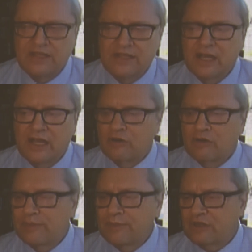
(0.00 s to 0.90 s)
the
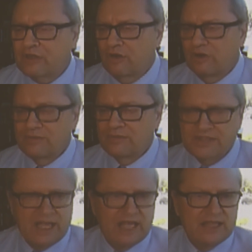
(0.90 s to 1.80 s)

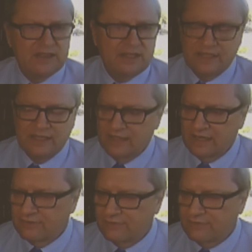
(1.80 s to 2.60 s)
cryptochromes, and the